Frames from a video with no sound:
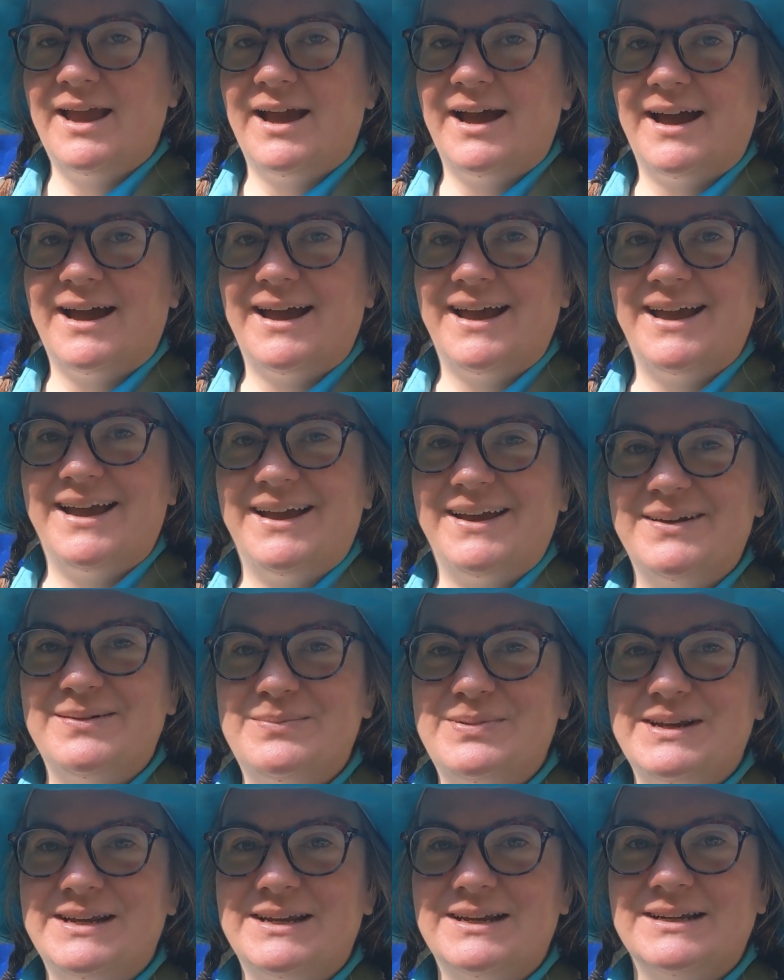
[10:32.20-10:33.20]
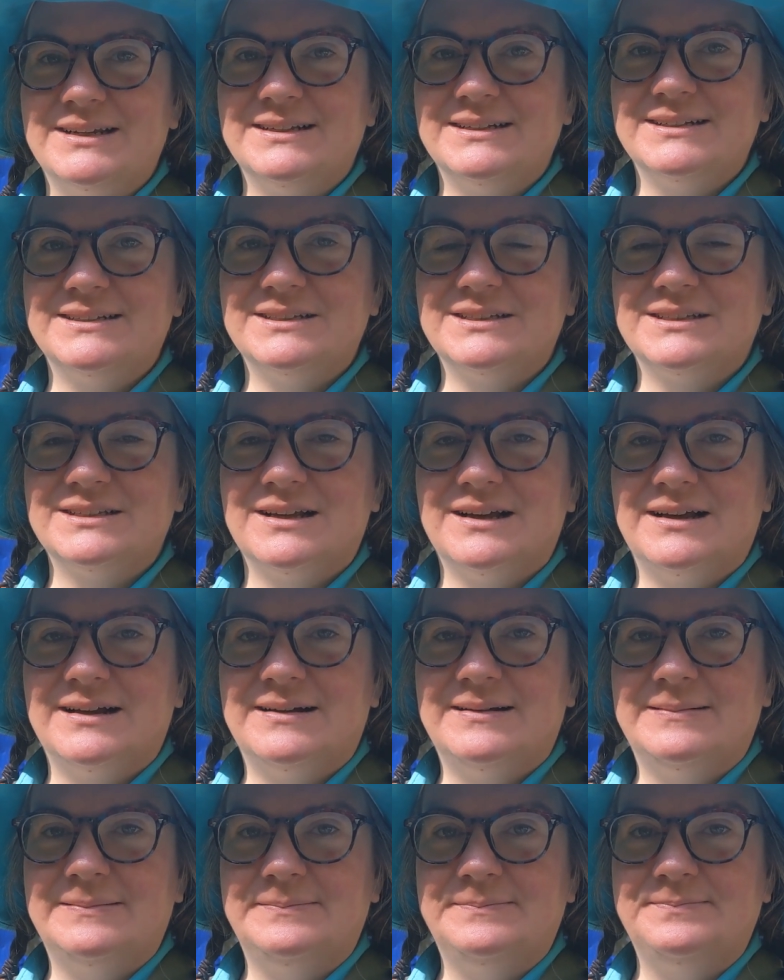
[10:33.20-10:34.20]
uh, because
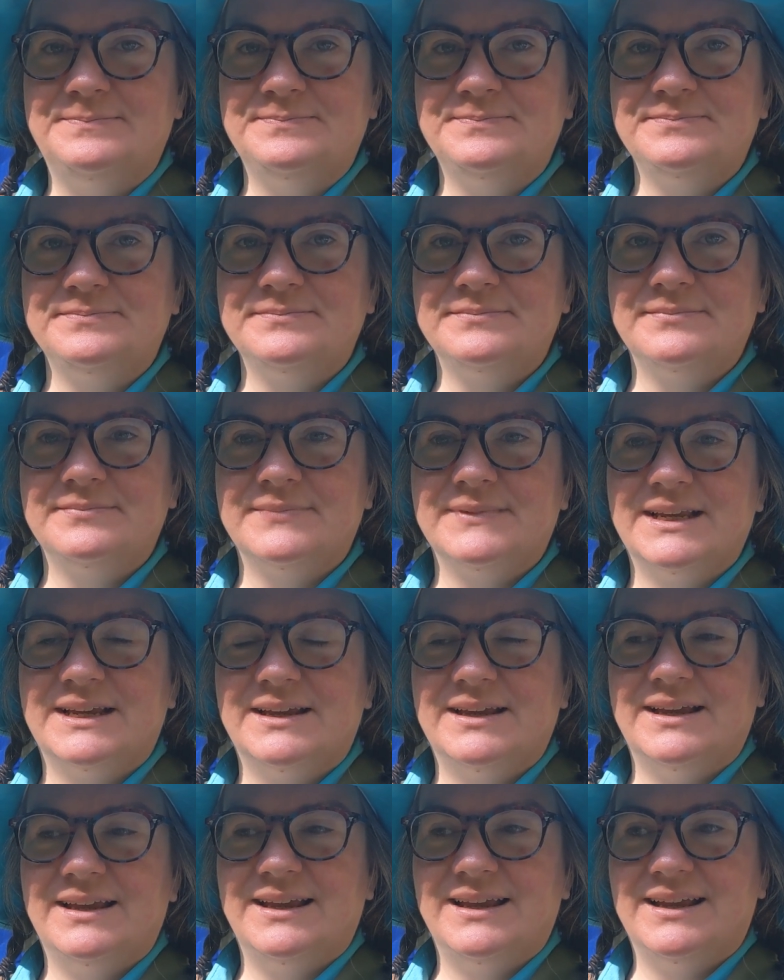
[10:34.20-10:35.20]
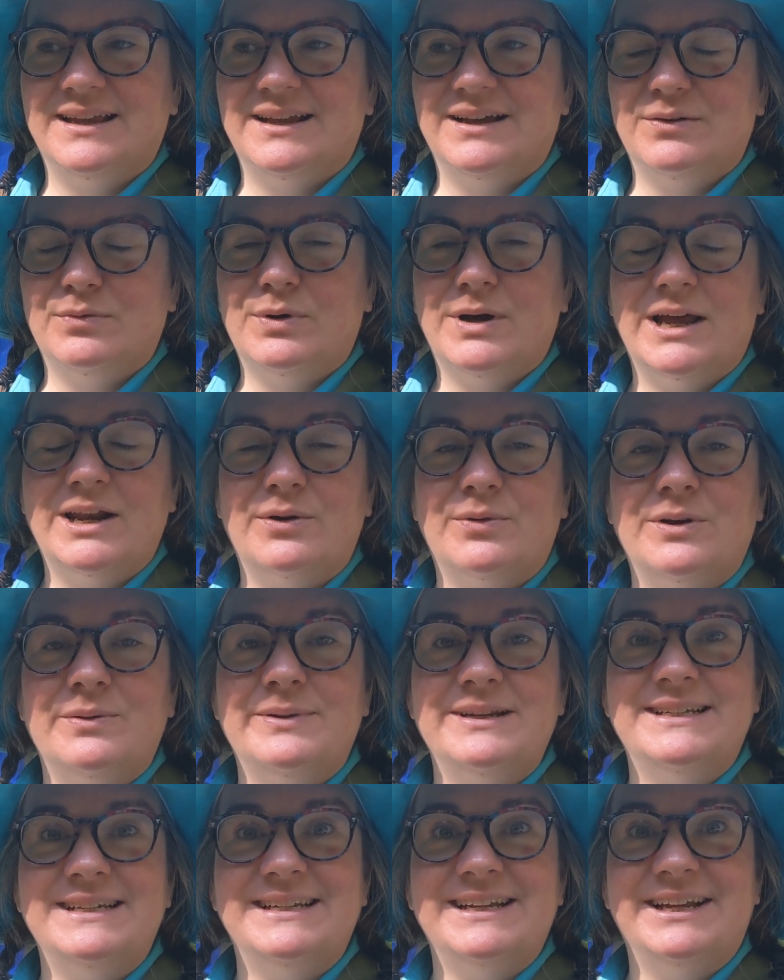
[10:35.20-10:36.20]
um, well, I don't want to
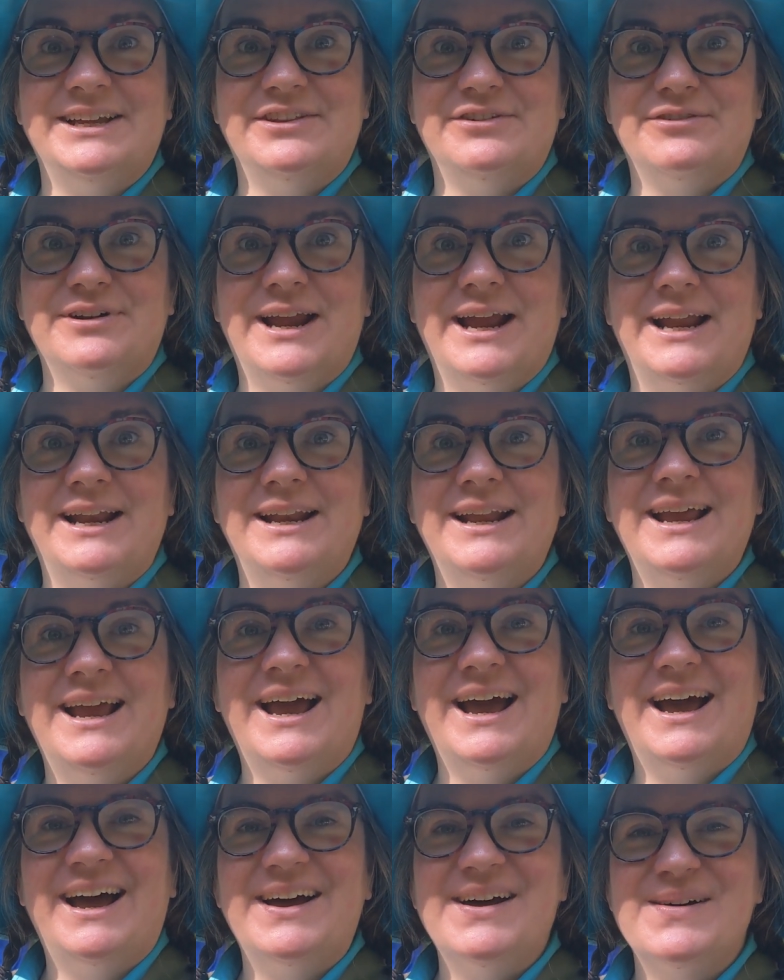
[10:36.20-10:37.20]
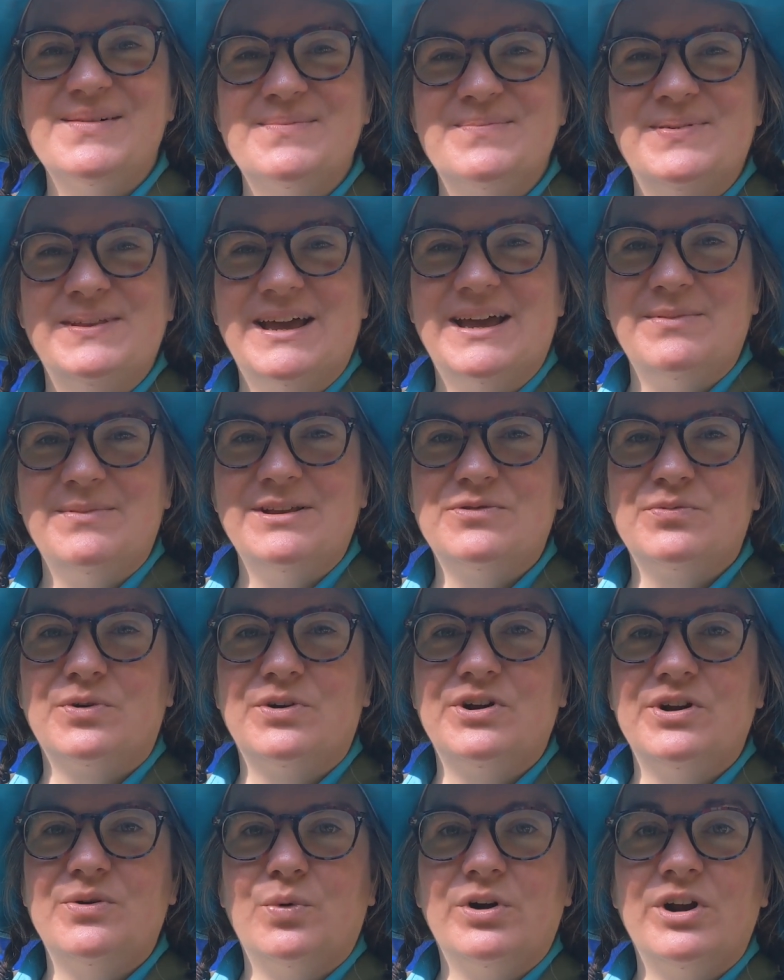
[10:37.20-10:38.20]
be digging in the rain. Um, but that means we're,
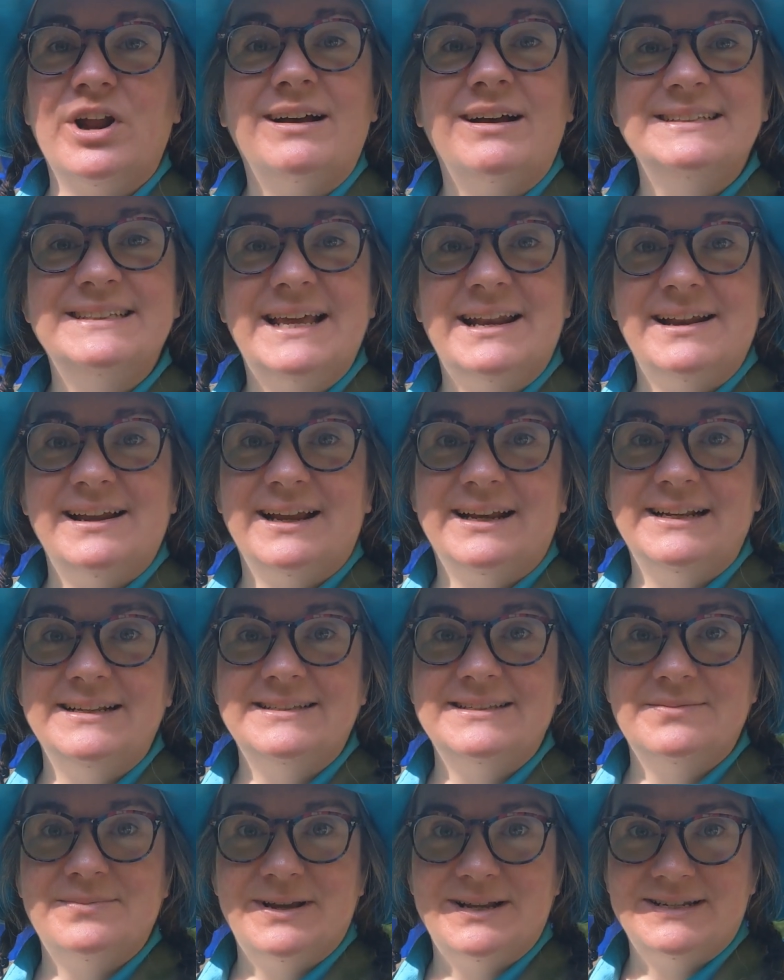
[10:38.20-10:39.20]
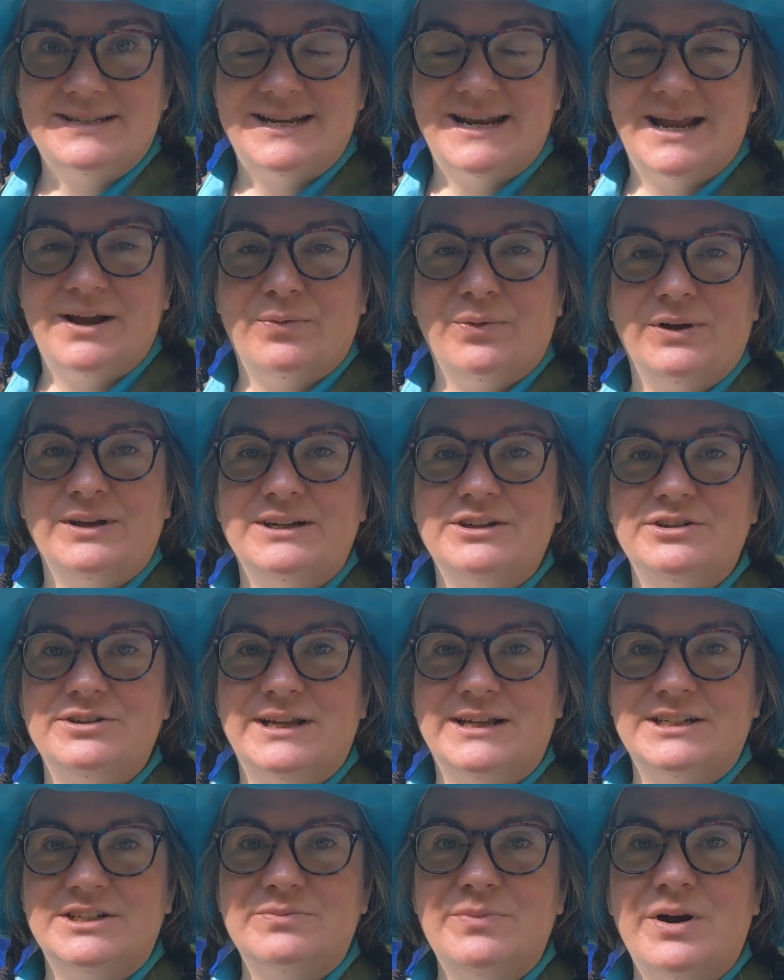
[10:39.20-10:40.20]
we're not setting any cement today. We're going to do
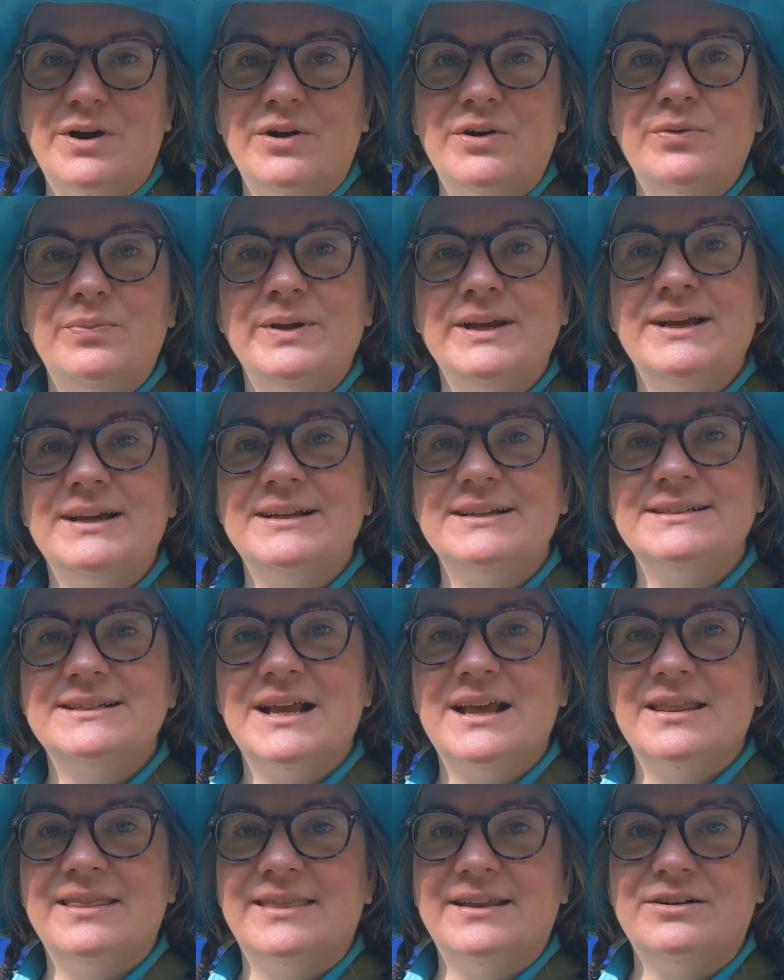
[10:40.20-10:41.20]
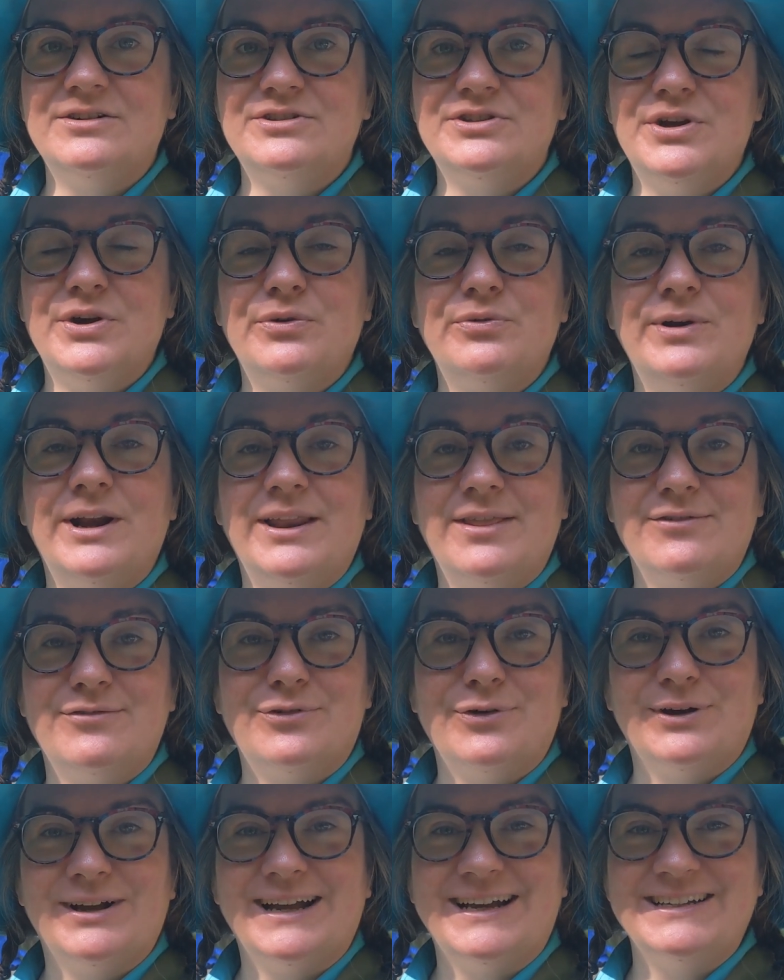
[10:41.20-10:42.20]
that tomorrow because there's no rain in the
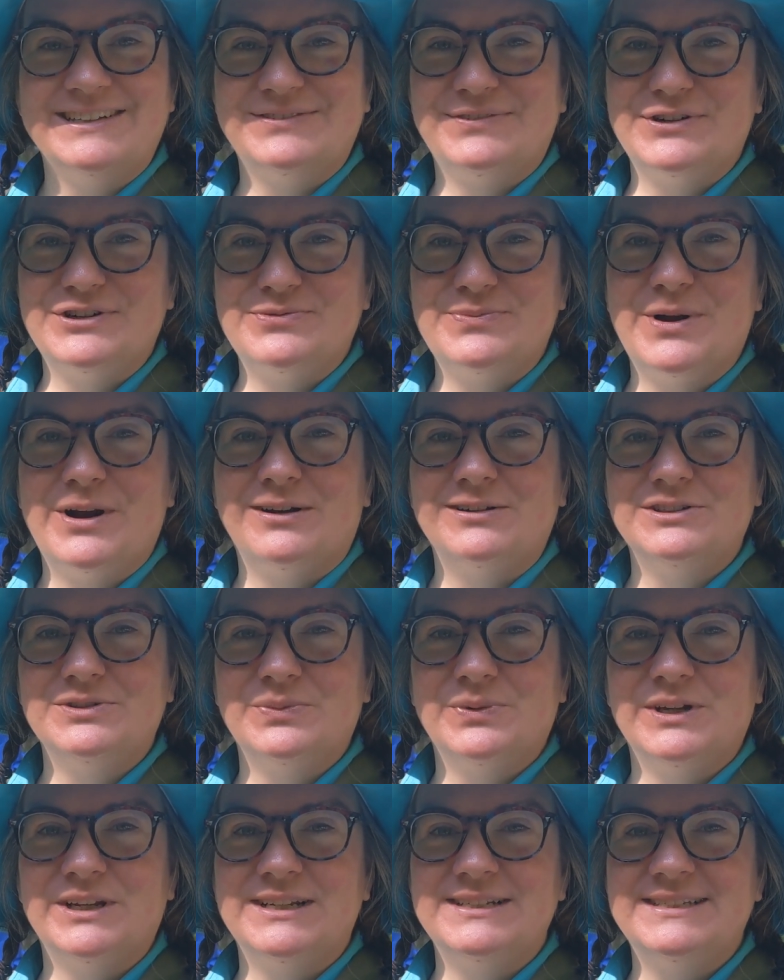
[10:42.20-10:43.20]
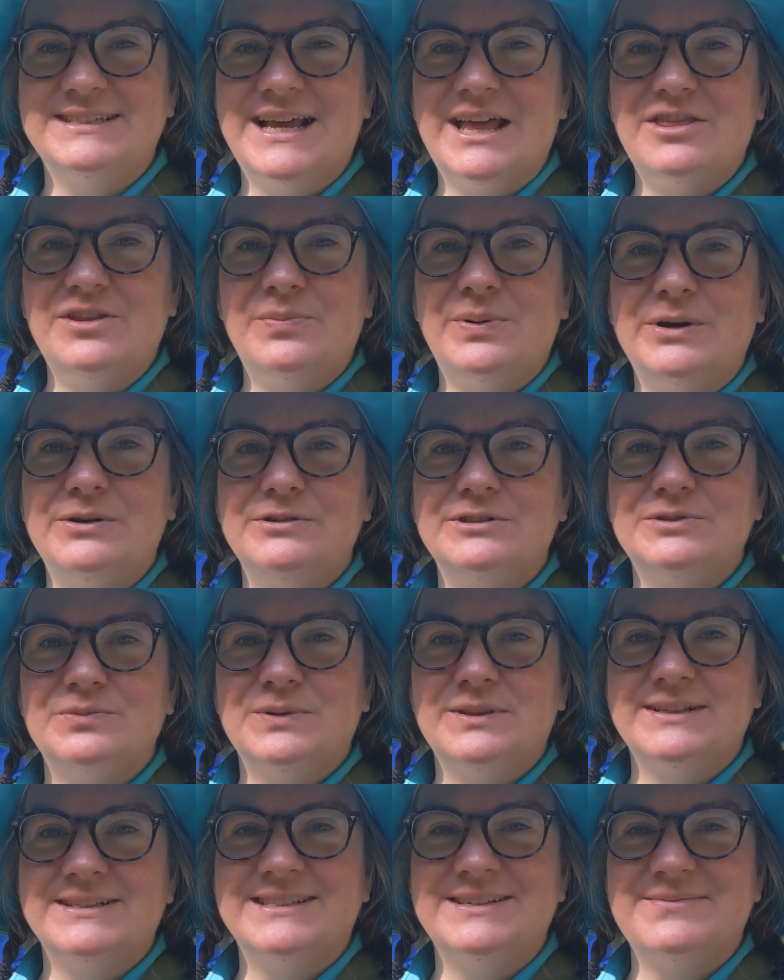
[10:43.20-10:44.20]
forecast for tomorrow. So we're going to set the posts
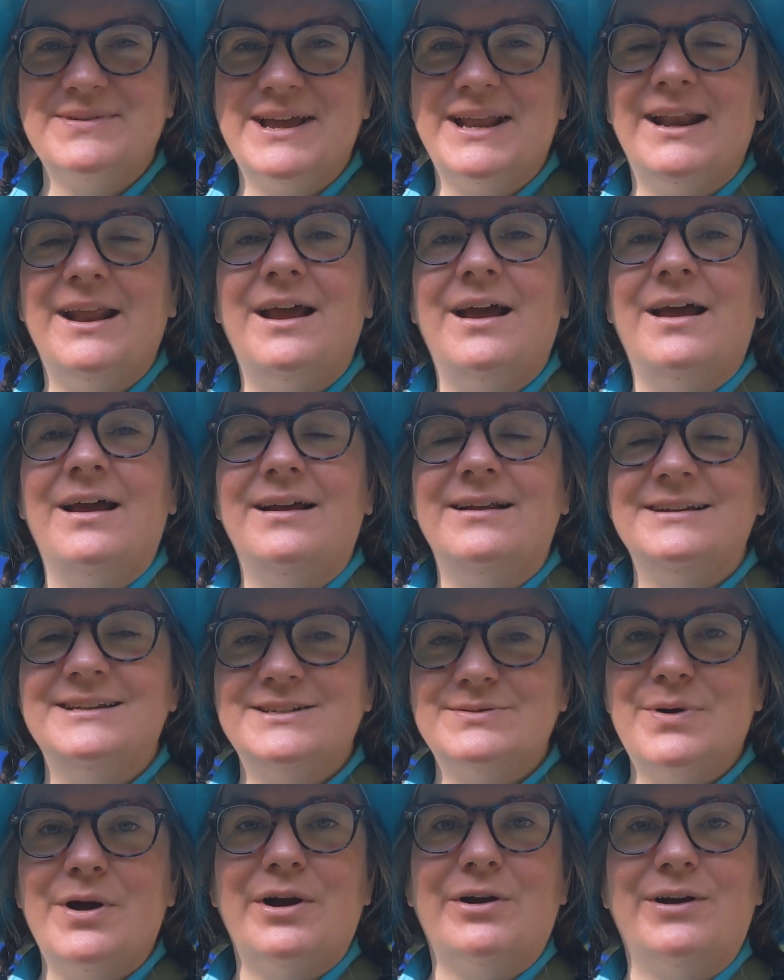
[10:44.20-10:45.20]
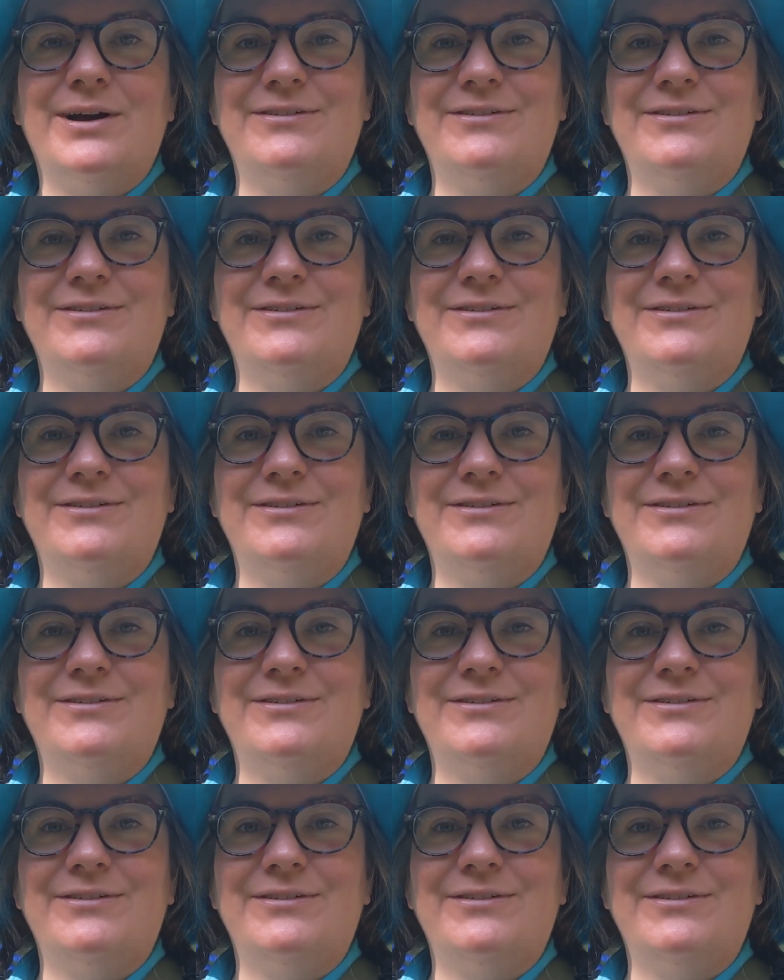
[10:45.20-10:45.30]
with the cement tomorrow